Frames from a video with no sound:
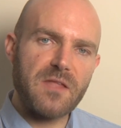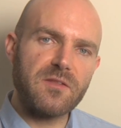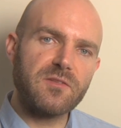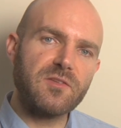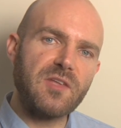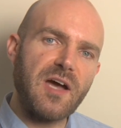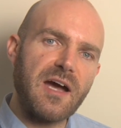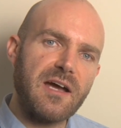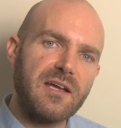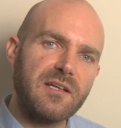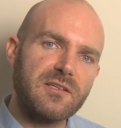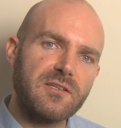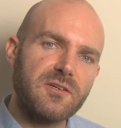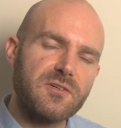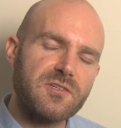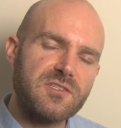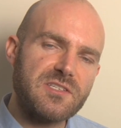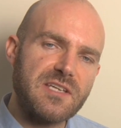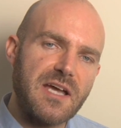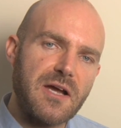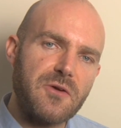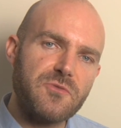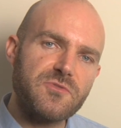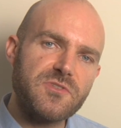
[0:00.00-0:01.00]
dialogue
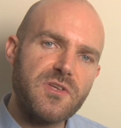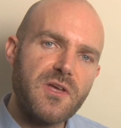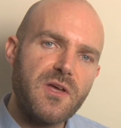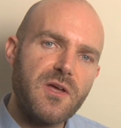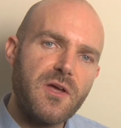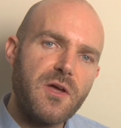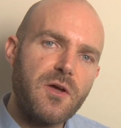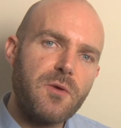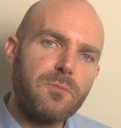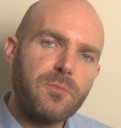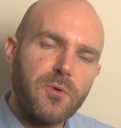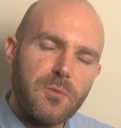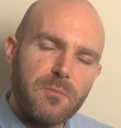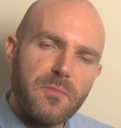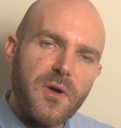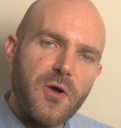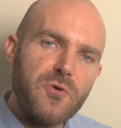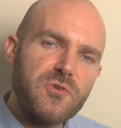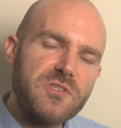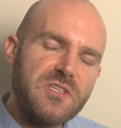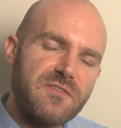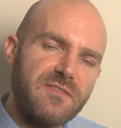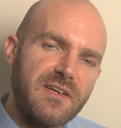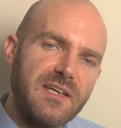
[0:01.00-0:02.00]
sounds, but
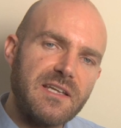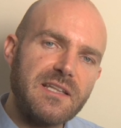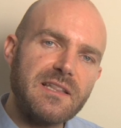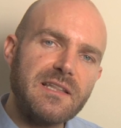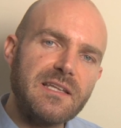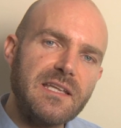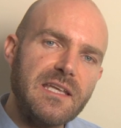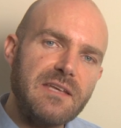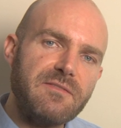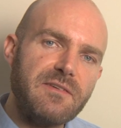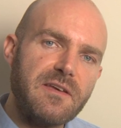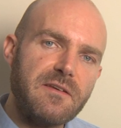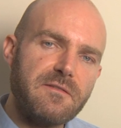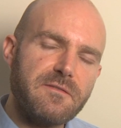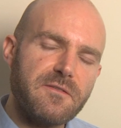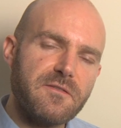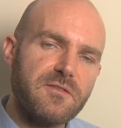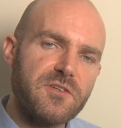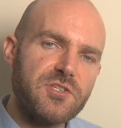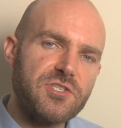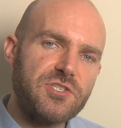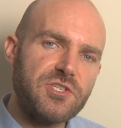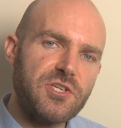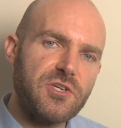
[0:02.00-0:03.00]
most of it leave it for
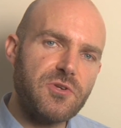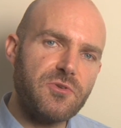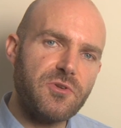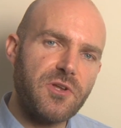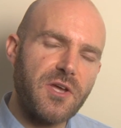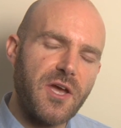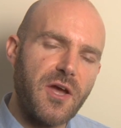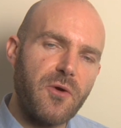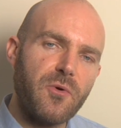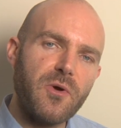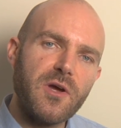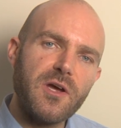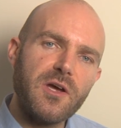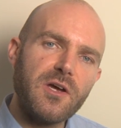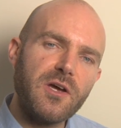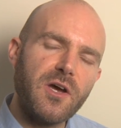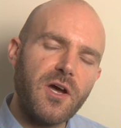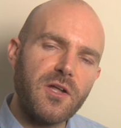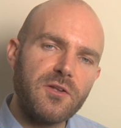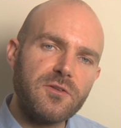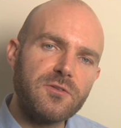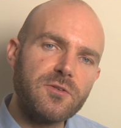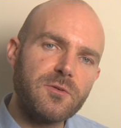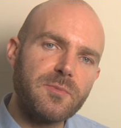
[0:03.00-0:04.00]
the studio
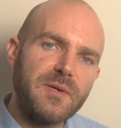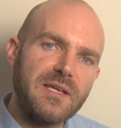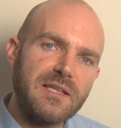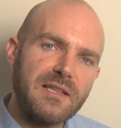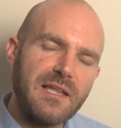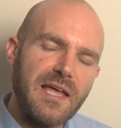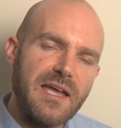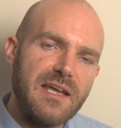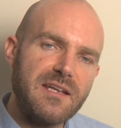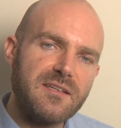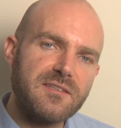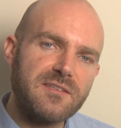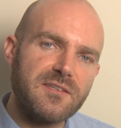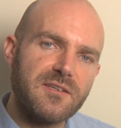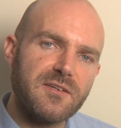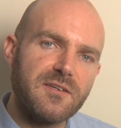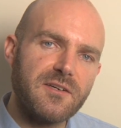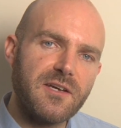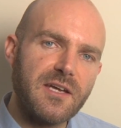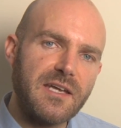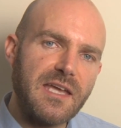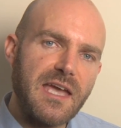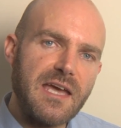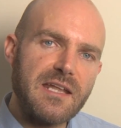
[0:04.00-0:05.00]
and dub it later.
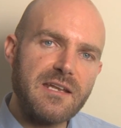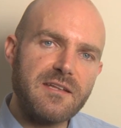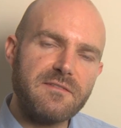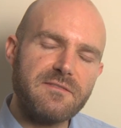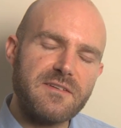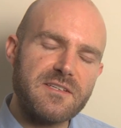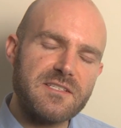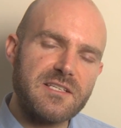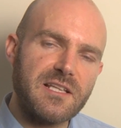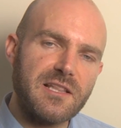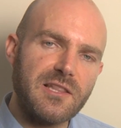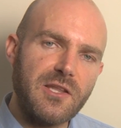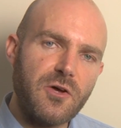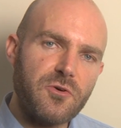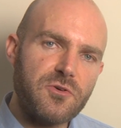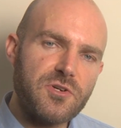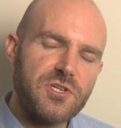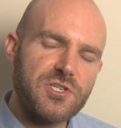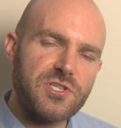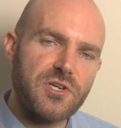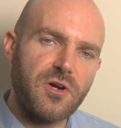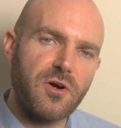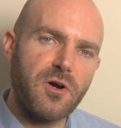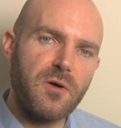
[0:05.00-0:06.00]
Again, if it's a long
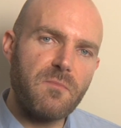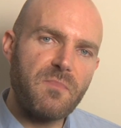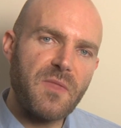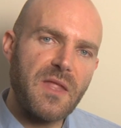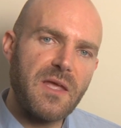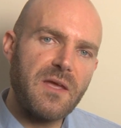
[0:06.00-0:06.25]
shot,